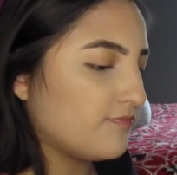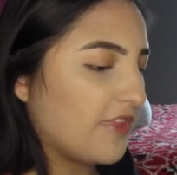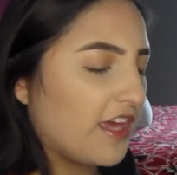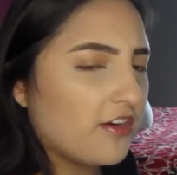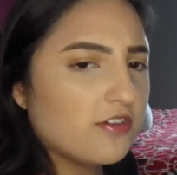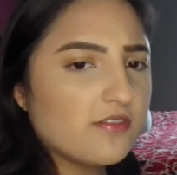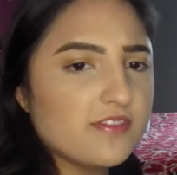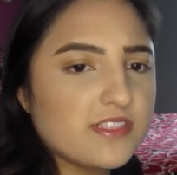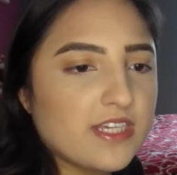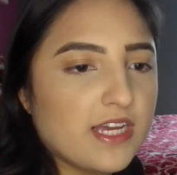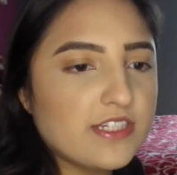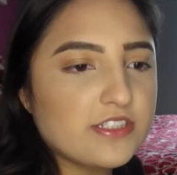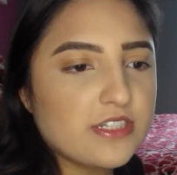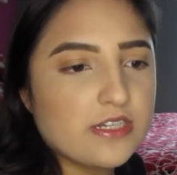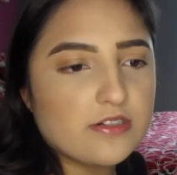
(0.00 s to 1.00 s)
I don't know if it's
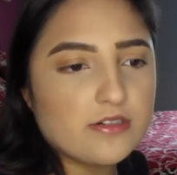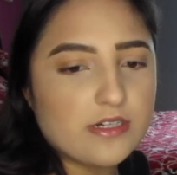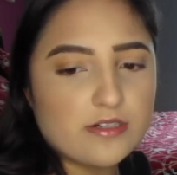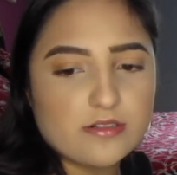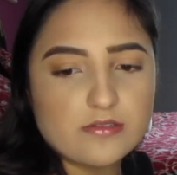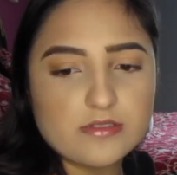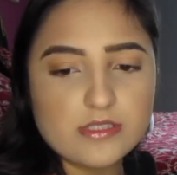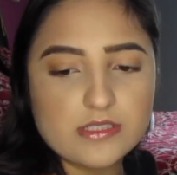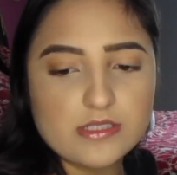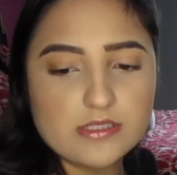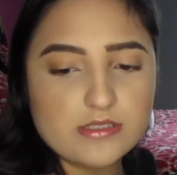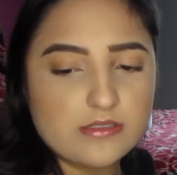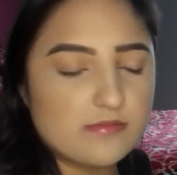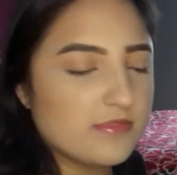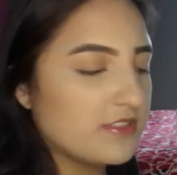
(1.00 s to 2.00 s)
eyeshadow. I don't know what it
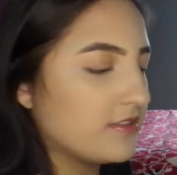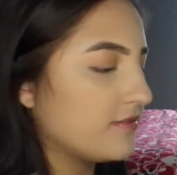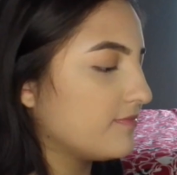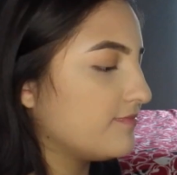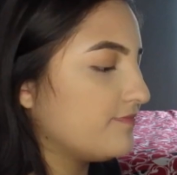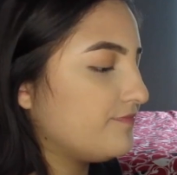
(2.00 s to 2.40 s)
is. Let me see.